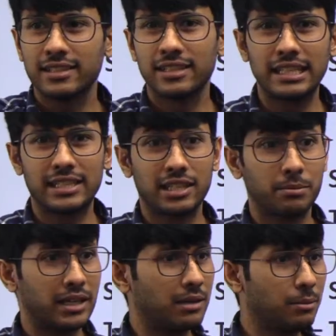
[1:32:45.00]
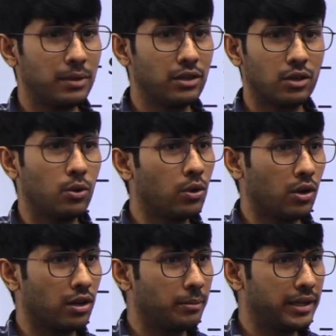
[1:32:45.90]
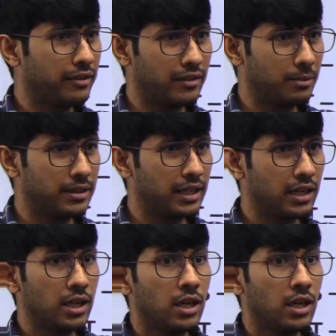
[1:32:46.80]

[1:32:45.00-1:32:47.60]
restatement. Remember, your core argument will be there.